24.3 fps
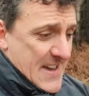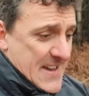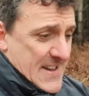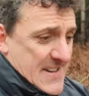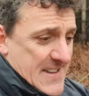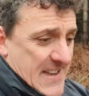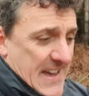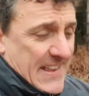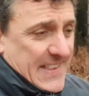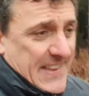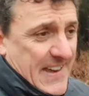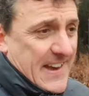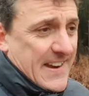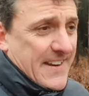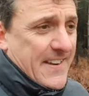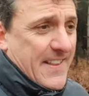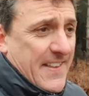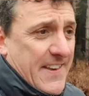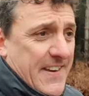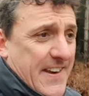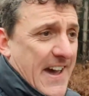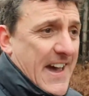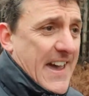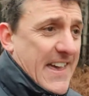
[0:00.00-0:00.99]
at the end of the
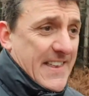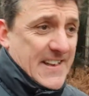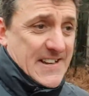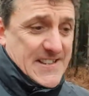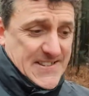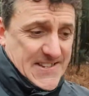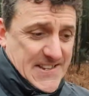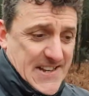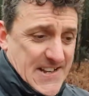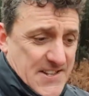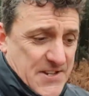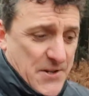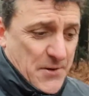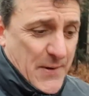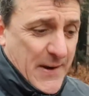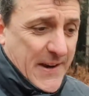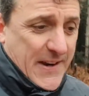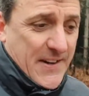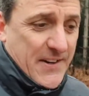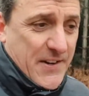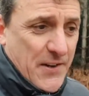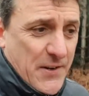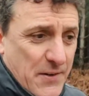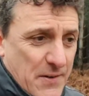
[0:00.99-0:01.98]
day, that's all we
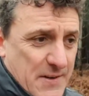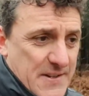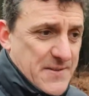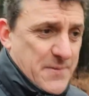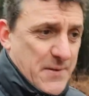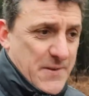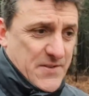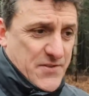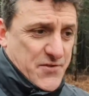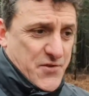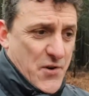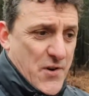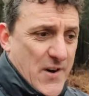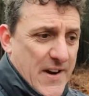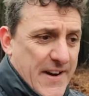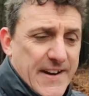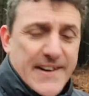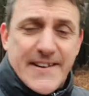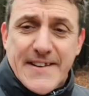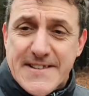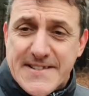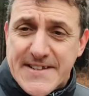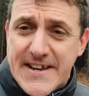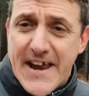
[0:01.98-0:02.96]
can do, is we try and
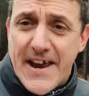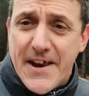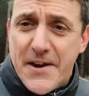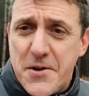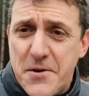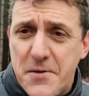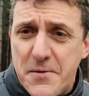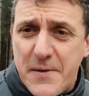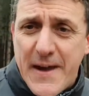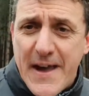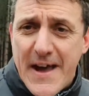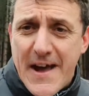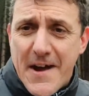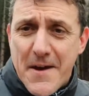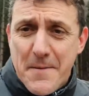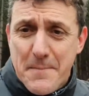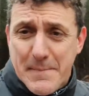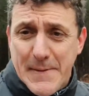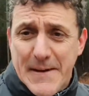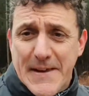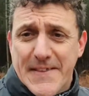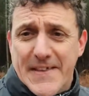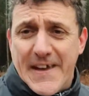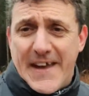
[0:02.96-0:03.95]
understand who we are and
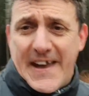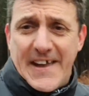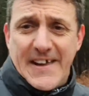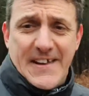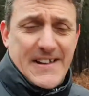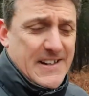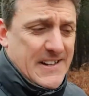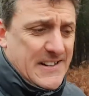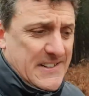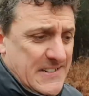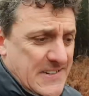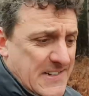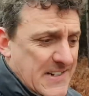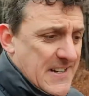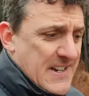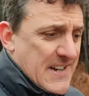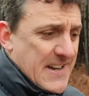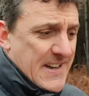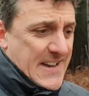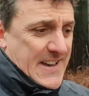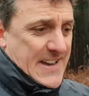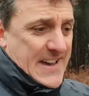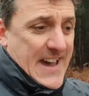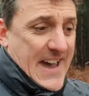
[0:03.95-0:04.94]
be that,
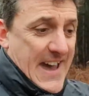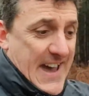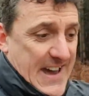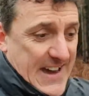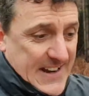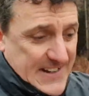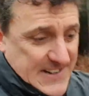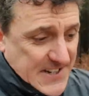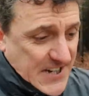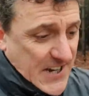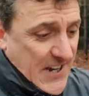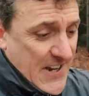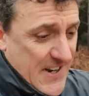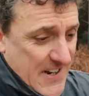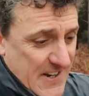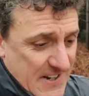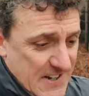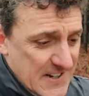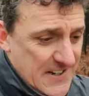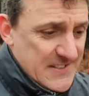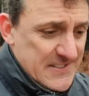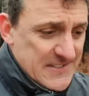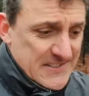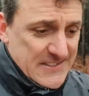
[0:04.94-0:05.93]
and,
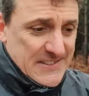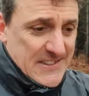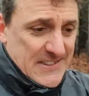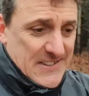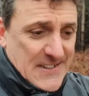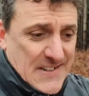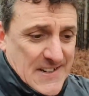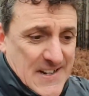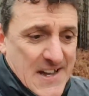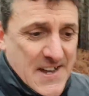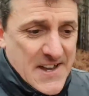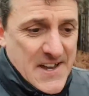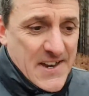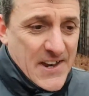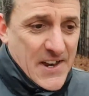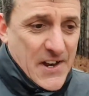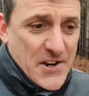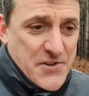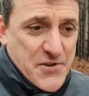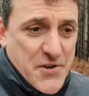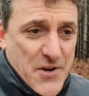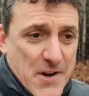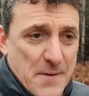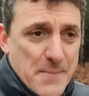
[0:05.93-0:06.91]
you know,
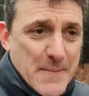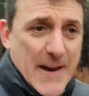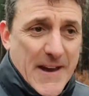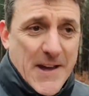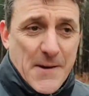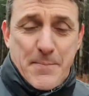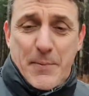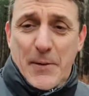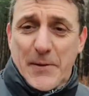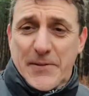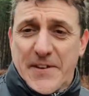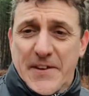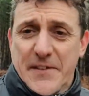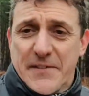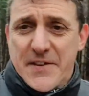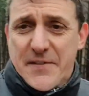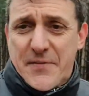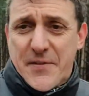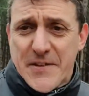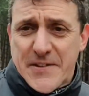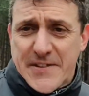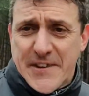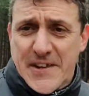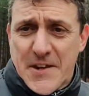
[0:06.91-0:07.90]
try and make a positive
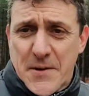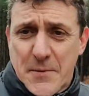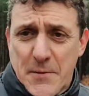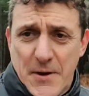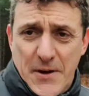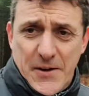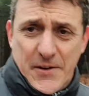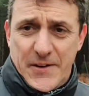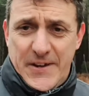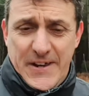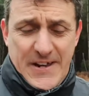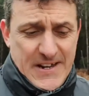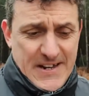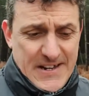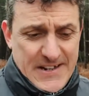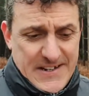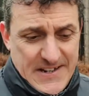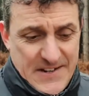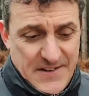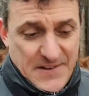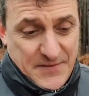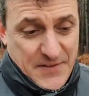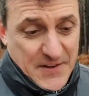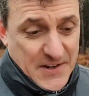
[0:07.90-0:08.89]
difference in the world.
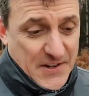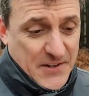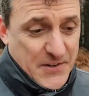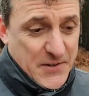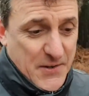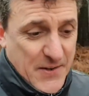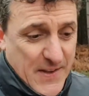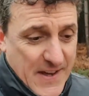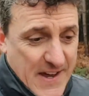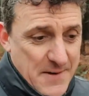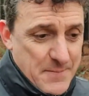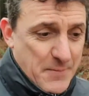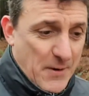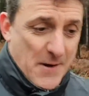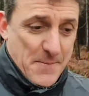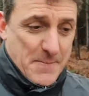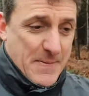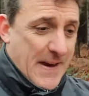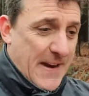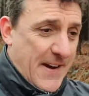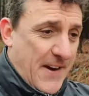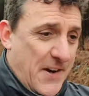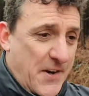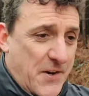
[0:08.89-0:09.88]
And if you can do that by
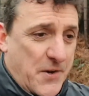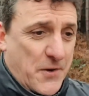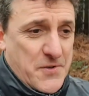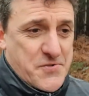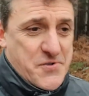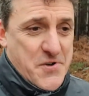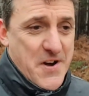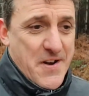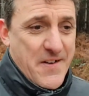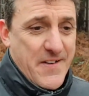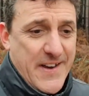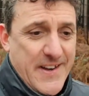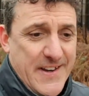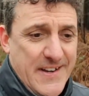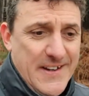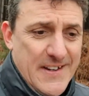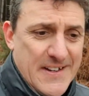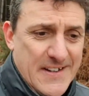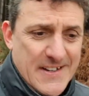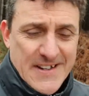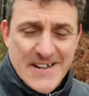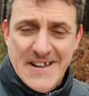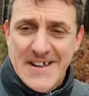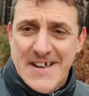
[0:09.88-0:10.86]
being a contrarian,
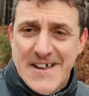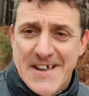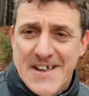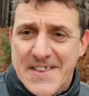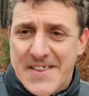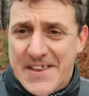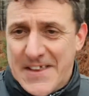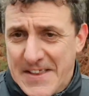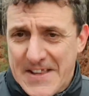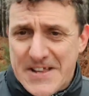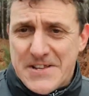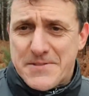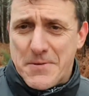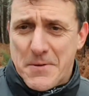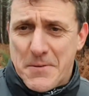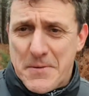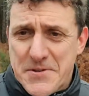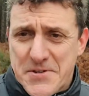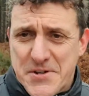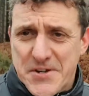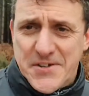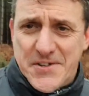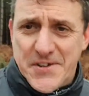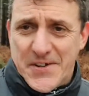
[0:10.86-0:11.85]
then that's what we
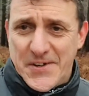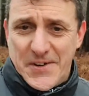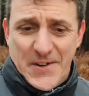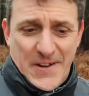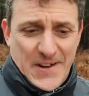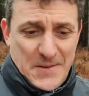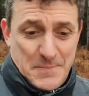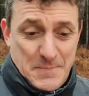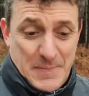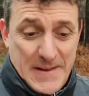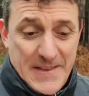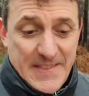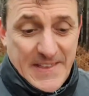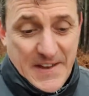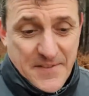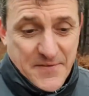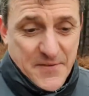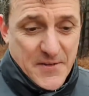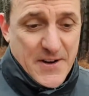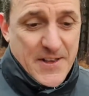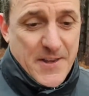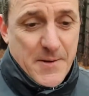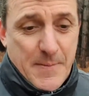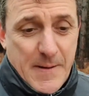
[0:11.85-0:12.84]
should do, and be there
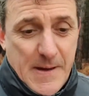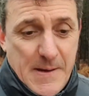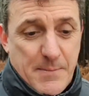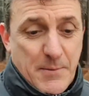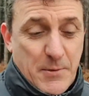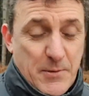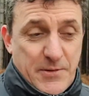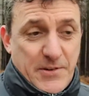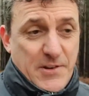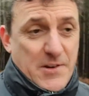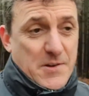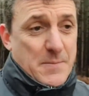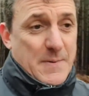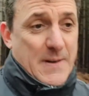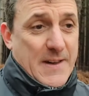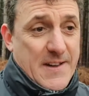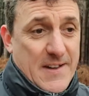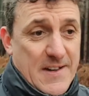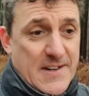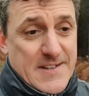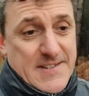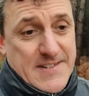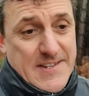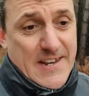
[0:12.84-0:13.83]
for other people too,
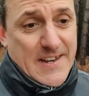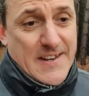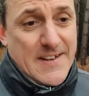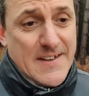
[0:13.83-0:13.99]
because